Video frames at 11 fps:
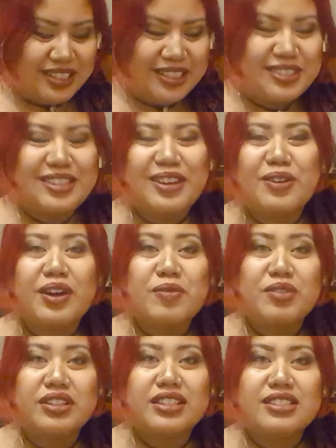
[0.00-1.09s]
So I'm
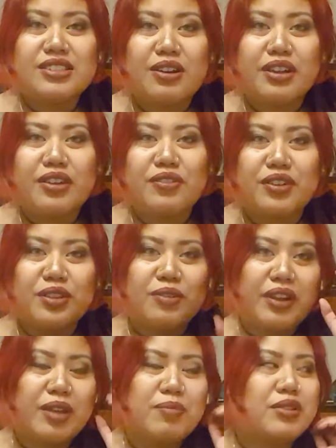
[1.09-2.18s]
really sorry for the
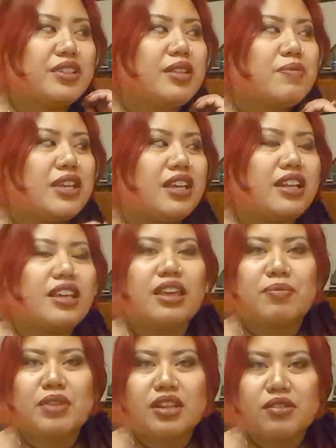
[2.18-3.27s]
ramble in the beginning.
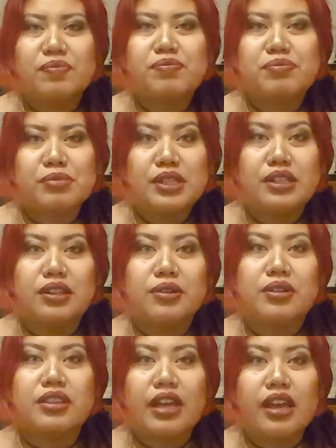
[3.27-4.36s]
I'm gonna put a note
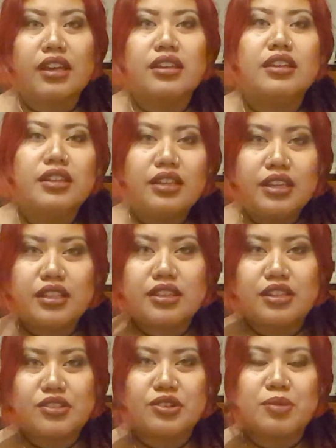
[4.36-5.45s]
in that in the
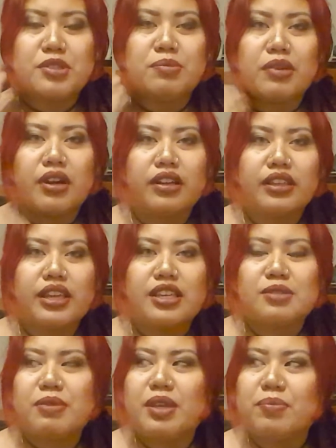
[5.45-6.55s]
description bar in case
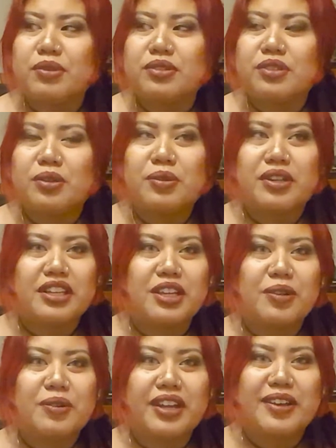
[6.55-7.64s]
people don't want to hear
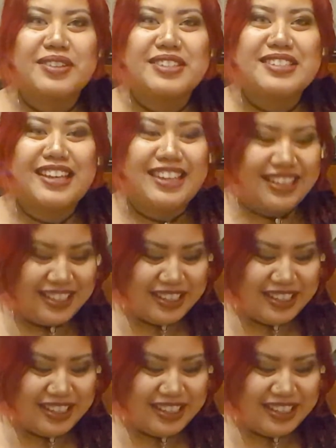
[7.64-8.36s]
what I have to say.